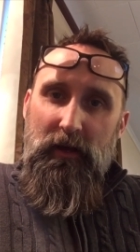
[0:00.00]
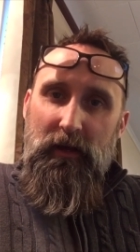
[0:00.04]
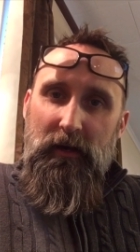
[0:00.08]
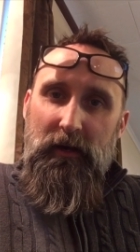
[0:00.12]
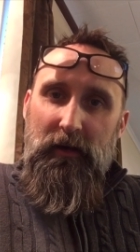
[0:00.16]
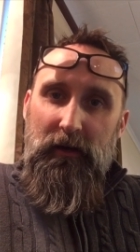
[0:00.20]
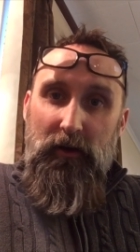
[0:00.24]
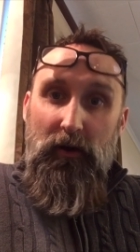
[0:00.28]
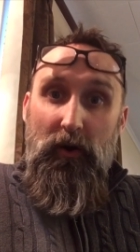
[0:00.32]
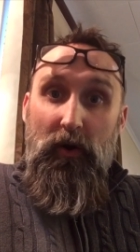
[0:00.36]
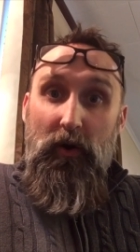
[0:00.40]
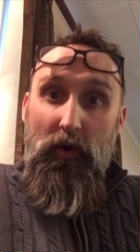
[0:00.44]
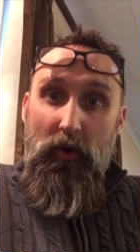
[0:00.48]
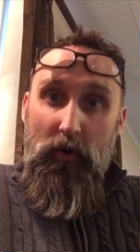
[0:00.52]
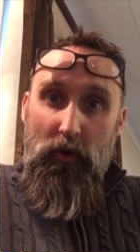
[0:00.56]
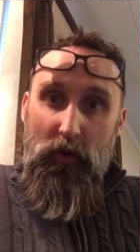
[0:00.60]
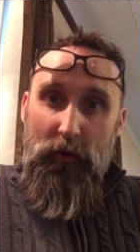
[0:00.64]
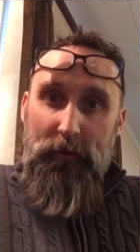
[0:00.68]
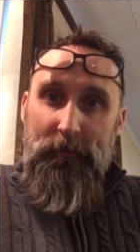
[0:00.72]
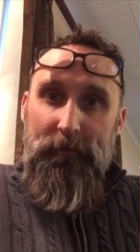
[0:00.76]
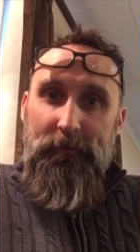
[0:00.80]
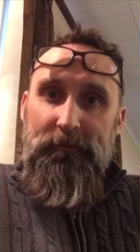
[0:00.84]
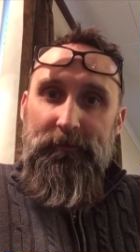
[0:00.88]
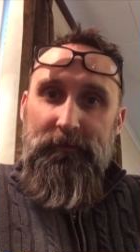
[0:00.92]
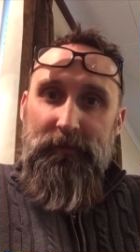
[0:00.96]
uh,
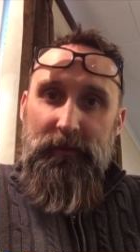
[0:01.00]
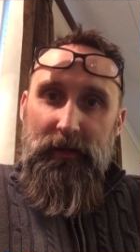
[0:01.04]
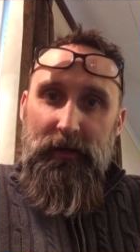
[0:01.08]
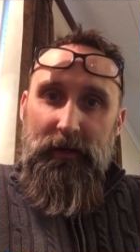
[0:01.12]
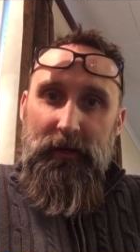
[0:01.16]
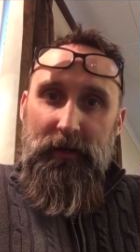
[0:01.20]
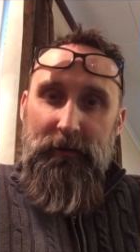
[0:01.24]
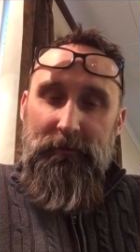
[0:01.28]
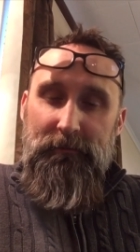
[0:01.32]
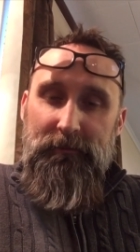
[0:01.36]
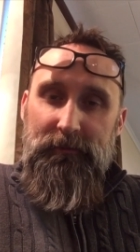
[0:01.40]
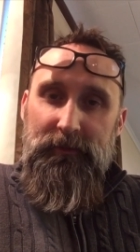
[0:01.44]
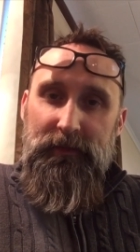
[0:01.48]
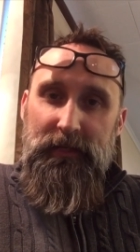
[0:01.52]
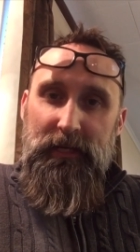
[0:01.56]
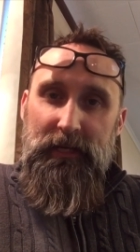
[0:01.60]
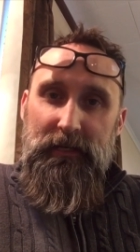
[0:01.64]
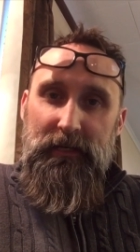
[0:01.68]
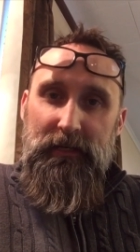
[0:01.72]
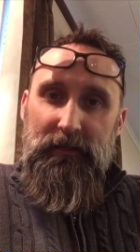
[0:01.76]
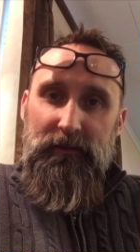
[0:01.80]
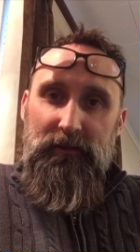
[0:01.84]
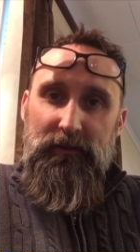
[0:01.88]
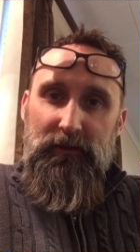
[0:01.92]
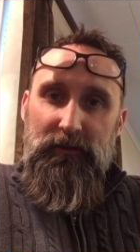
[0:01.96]
home um,
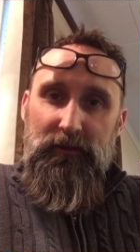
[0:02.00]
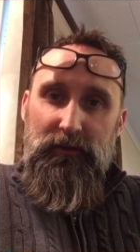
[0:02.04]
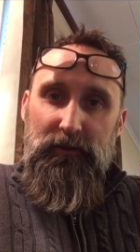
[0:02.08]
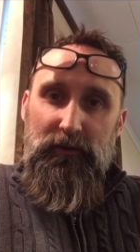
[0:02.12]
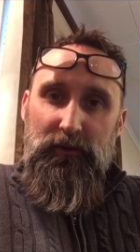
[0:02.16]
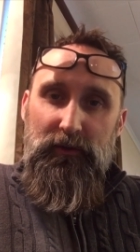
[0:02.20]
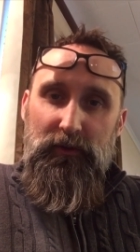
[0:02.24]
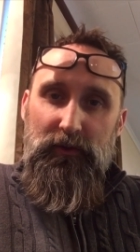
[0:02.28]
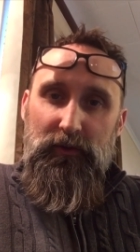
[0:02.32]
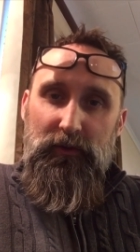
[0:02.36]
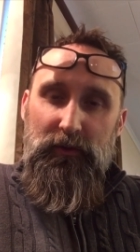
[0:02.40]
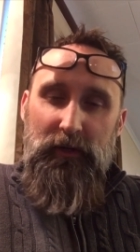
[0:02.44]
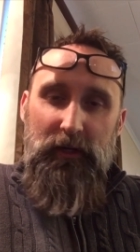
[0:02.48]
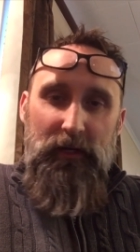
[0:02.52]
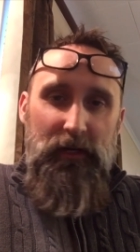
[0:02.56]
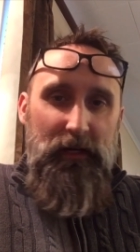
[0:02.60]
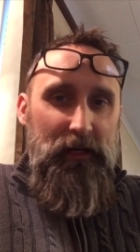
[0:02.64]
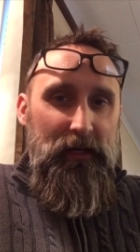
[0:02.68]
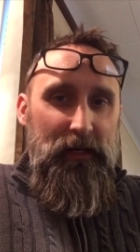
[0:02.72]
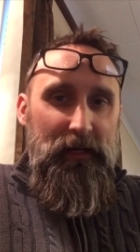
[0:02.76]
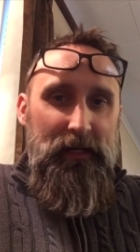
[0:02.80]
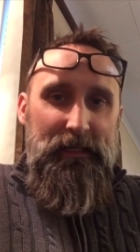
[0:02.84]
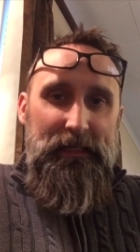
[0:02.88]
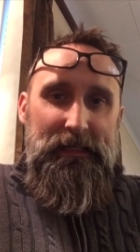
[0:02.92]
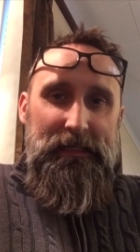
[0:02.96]
needing to
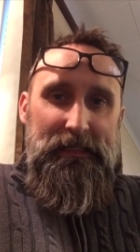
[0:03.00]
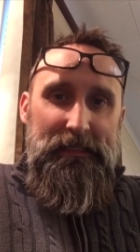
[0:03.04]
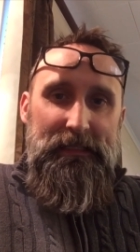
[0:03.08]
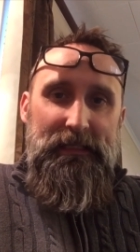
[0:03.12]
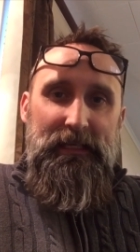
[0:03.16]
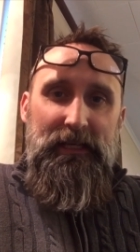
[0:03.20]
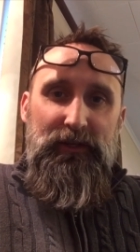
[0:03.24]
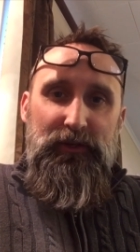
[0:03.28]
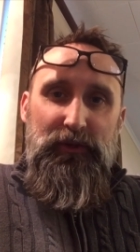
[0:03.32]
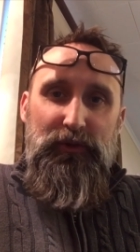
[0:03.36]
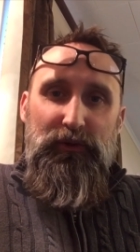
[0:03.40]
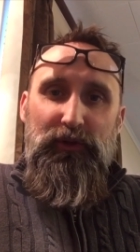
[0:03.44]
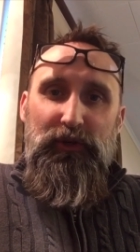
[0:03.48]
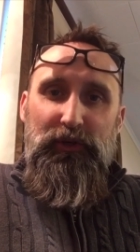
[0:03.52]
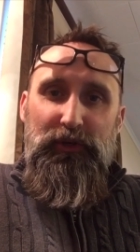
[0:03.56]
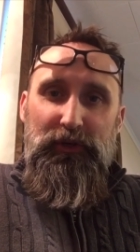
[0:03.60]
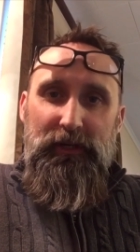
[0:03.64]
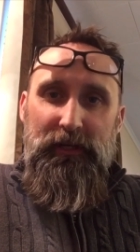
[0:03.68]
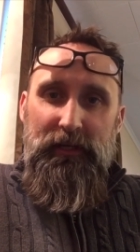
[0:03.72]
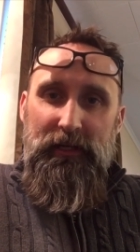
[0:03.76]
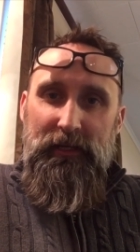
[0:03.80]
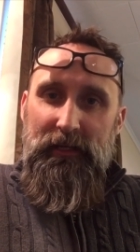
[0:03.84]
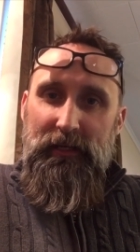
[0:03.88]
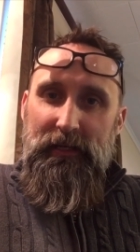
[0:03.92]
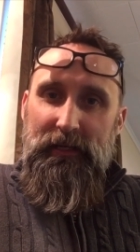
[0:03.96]
continue
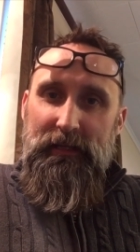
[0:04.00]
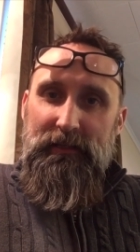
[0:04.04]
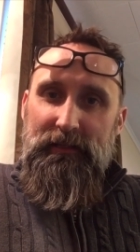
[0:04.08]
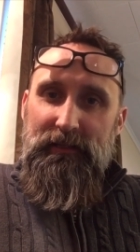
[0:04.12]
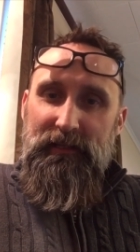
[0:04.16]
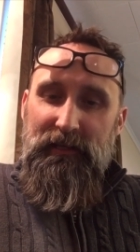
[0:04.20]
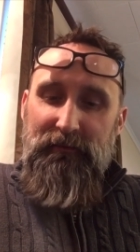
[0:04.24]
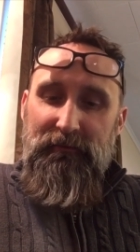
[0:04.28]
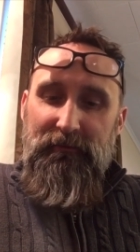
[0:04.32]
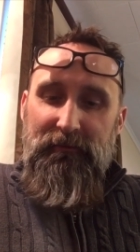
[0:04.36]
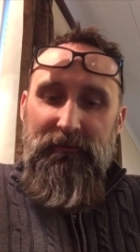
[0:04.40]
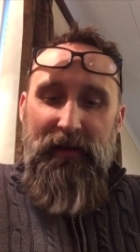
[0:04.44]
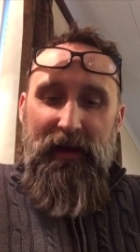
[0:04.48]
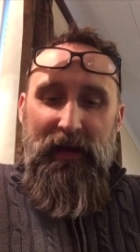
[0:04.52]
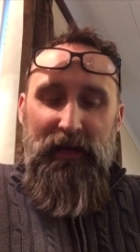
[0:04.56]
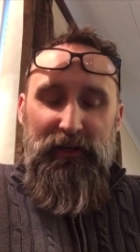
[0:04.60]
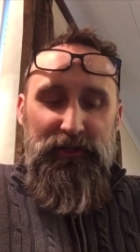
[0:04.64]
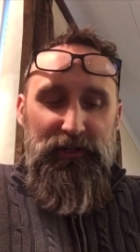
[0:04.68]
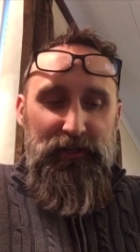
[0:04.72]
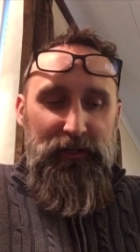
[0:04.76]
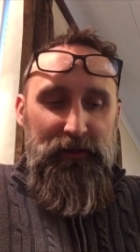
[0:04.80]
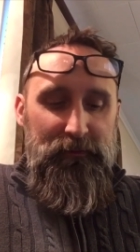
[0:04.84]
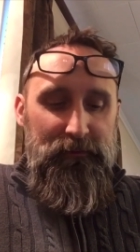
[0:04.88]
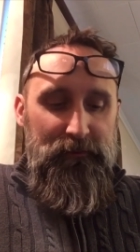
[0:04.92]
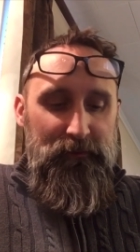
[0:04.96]
learning in some
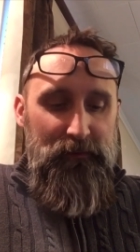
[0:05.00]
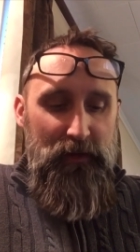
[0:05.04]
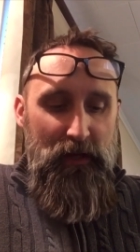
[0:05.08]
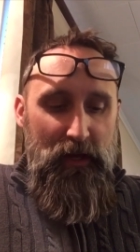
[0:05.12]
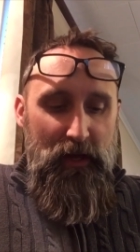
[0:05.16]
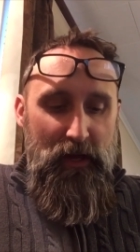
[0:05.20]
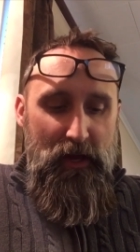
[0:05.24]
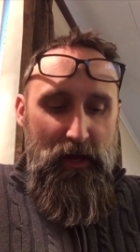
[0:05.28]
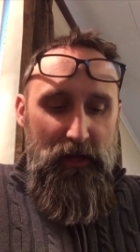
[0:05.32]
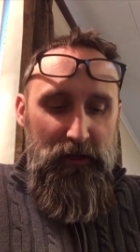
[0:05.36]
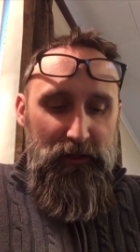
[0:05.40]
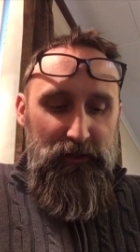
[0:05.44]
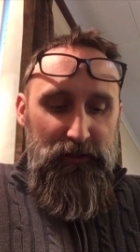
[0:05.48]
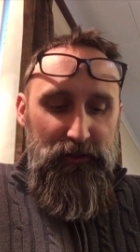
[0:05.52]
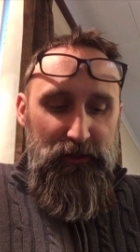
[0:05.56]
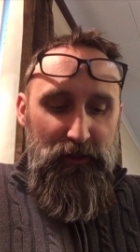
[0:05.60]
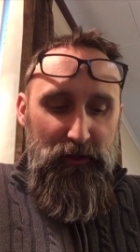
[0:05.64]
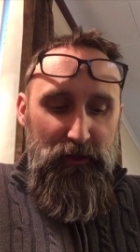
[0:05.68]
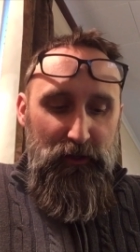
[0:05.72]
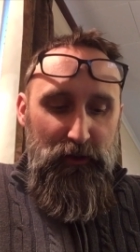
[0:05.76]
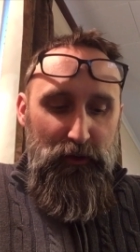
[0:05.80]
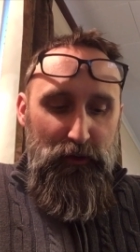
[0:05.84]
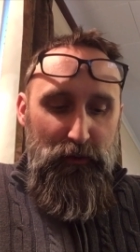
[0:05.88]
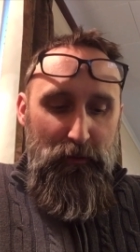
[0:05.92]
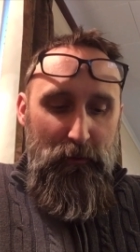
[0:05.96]
fashion.
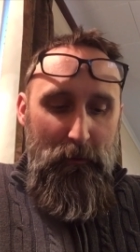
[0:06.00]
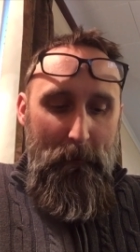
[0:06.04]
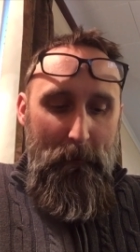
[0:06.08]
So